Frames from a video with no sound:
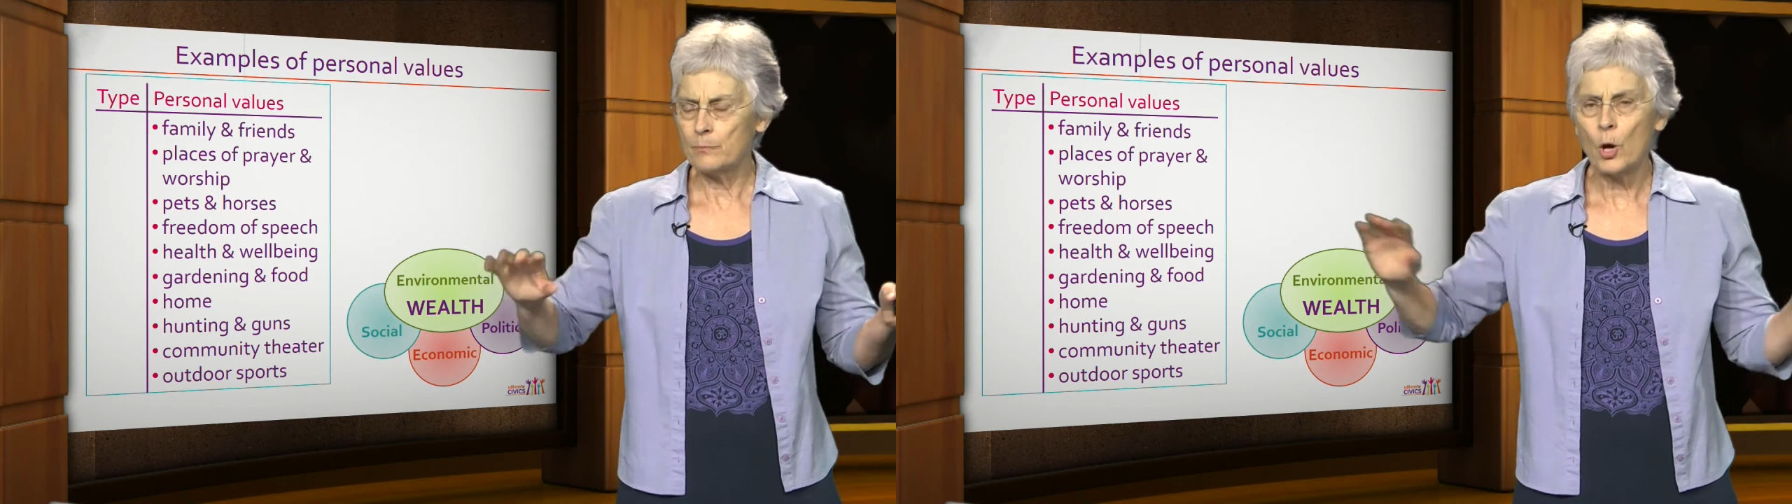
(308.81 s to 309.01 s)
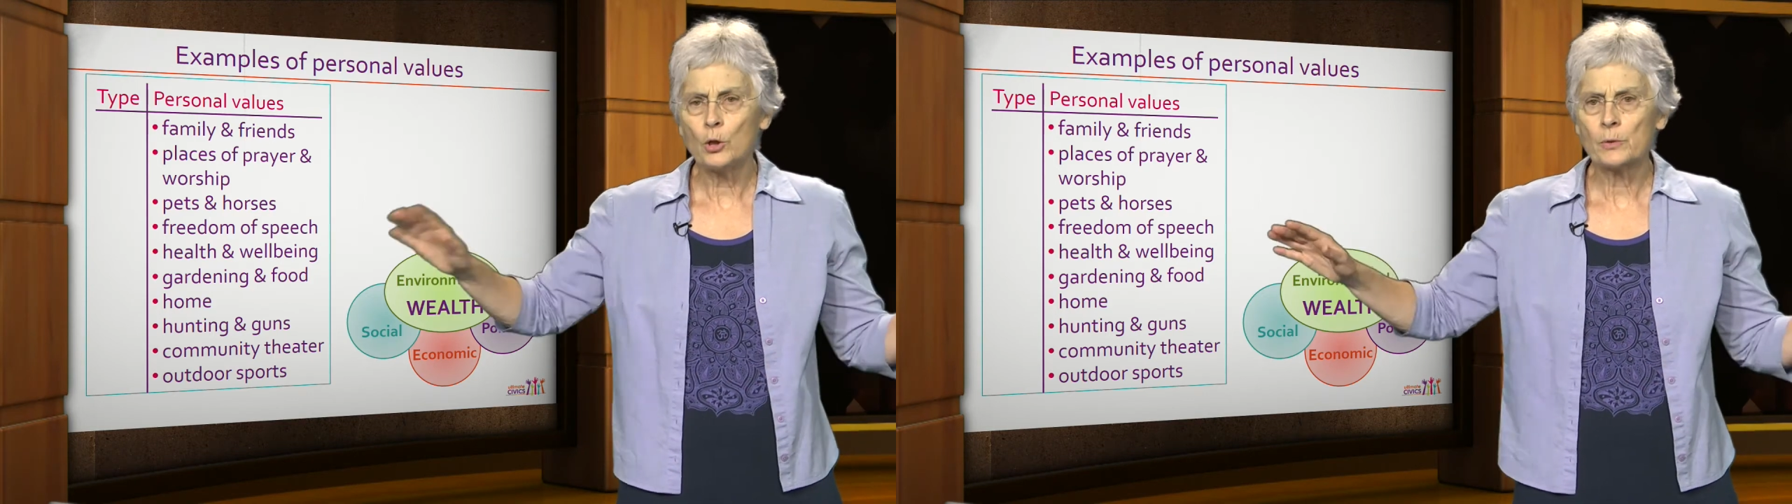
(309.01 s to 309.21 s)

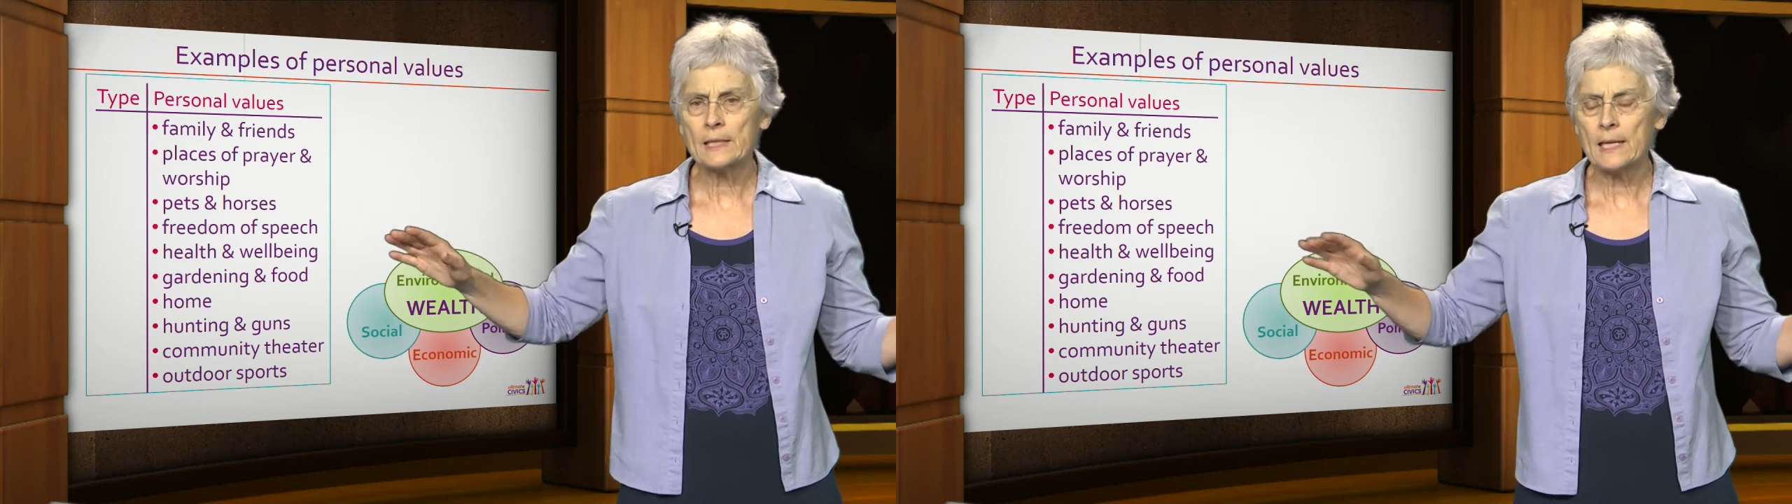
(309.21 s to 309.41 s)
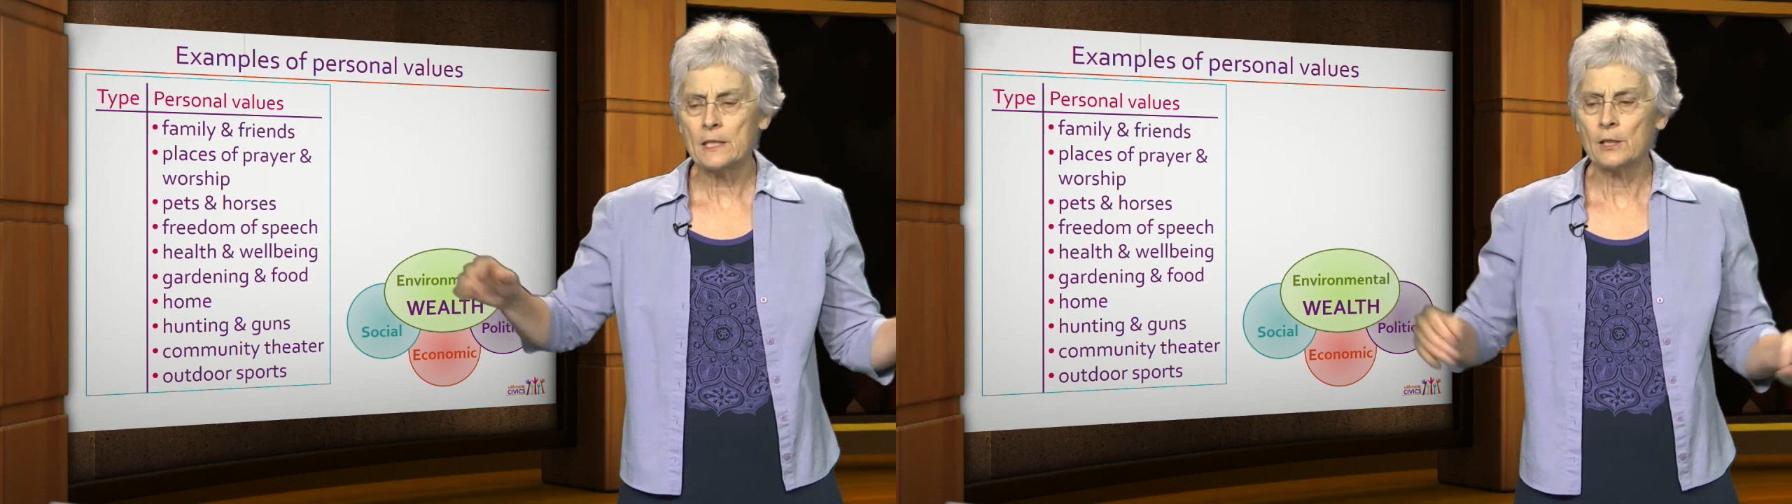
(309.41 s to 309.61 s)

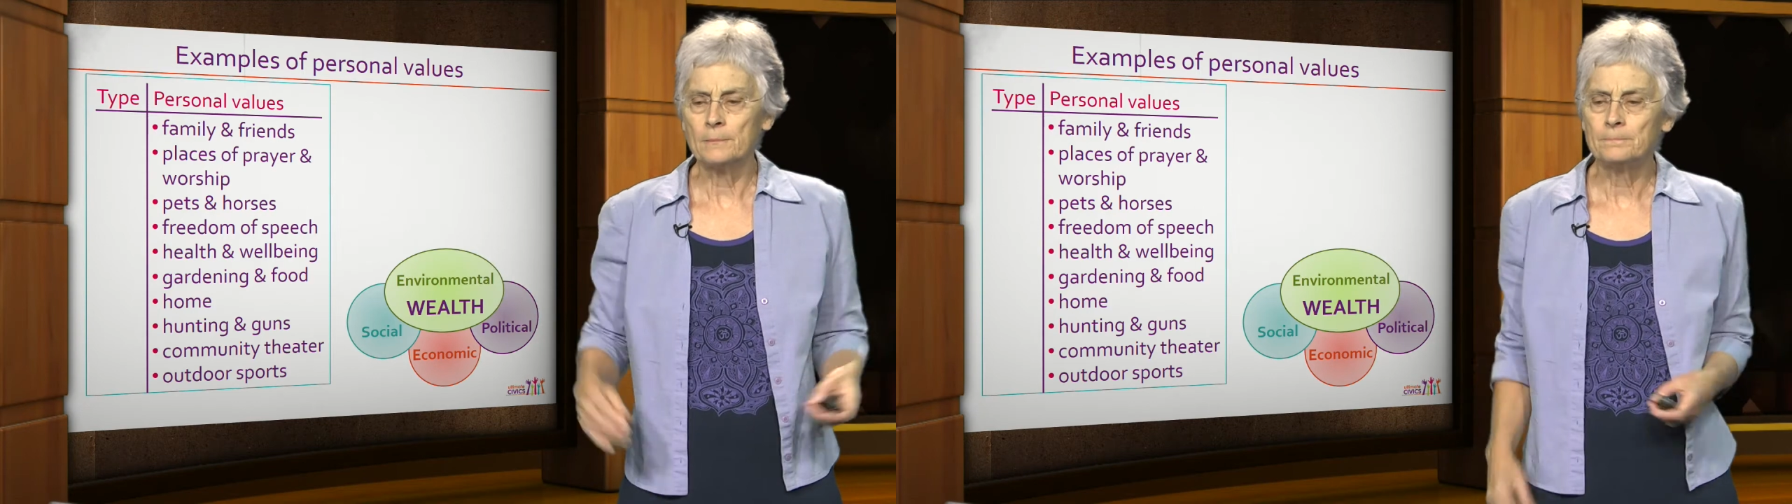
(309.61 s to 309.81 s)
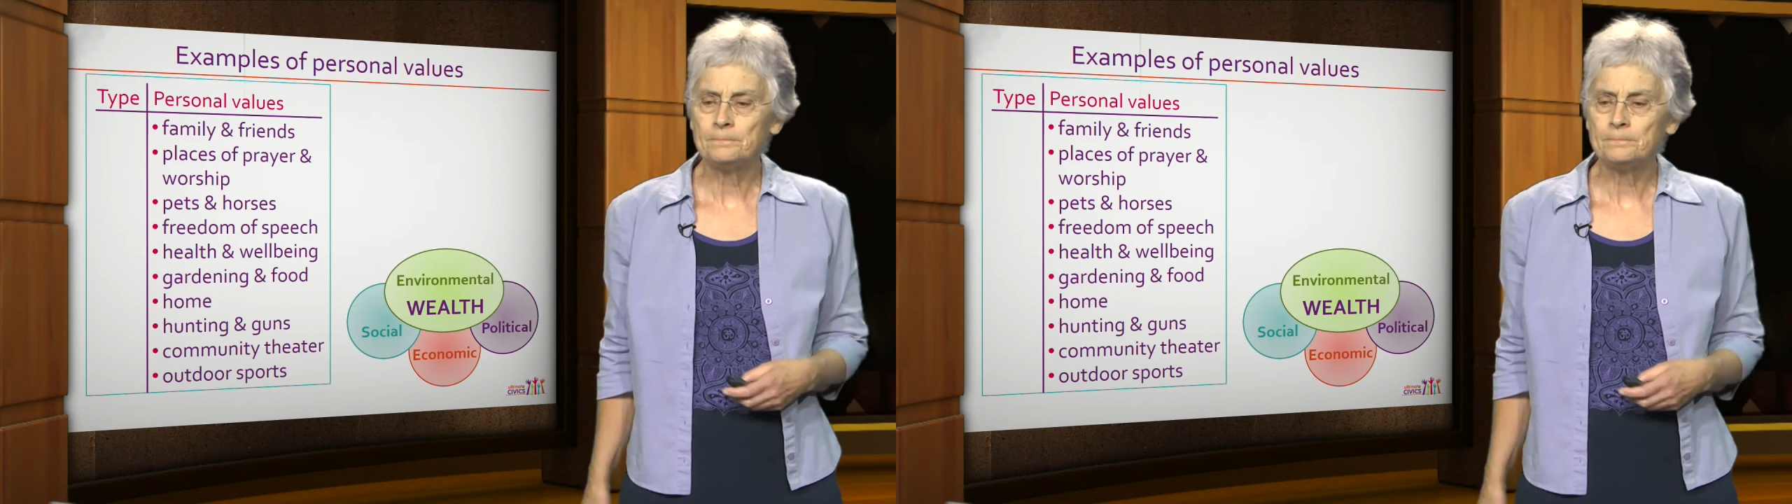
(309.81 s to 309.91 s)
polarization.